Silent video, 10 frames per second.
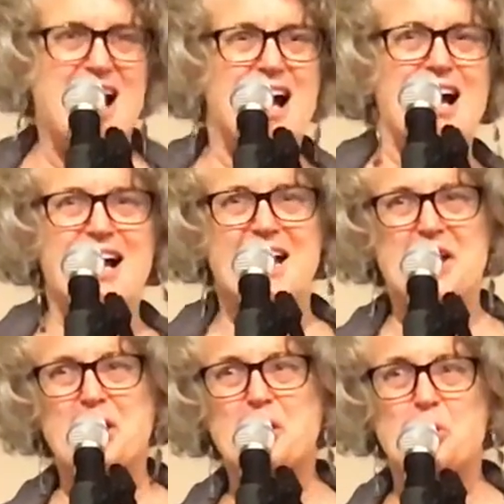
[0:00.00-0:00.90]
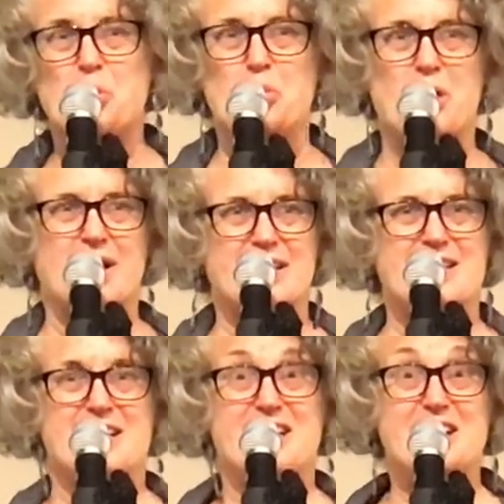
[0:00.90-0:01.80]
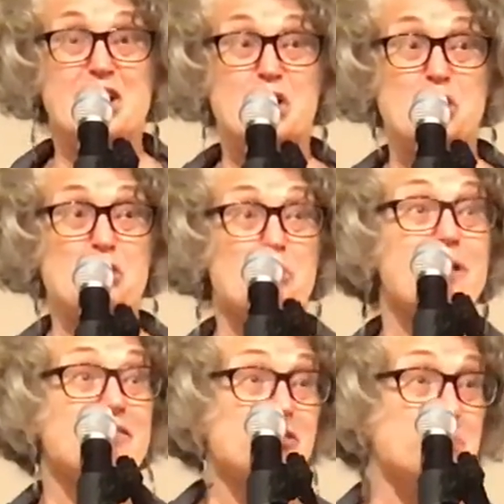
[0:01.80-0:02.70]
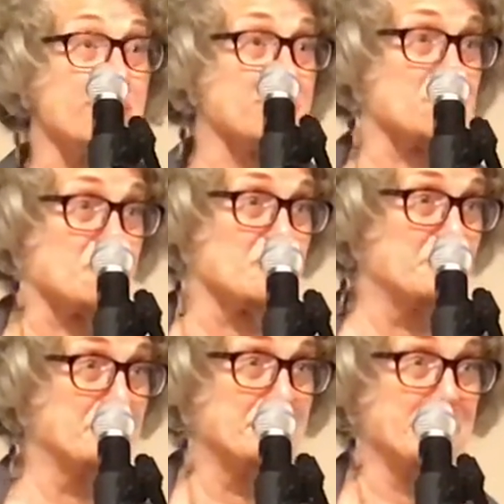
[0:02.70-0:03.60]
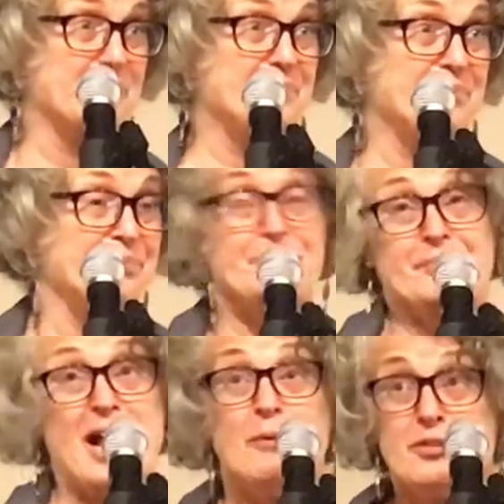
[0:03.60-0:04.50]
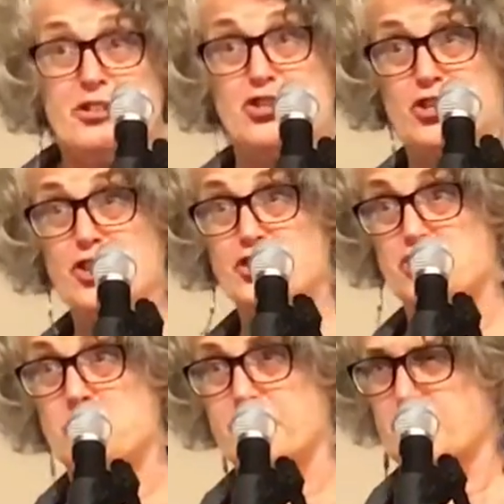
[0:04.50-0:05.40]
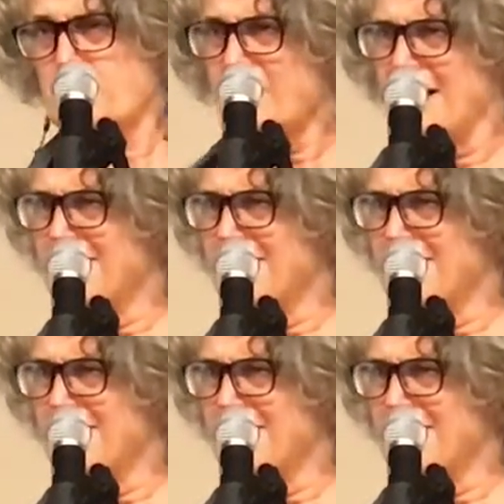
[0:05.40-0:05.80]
I wanted Christmas. Now, I was a good Jewish girl.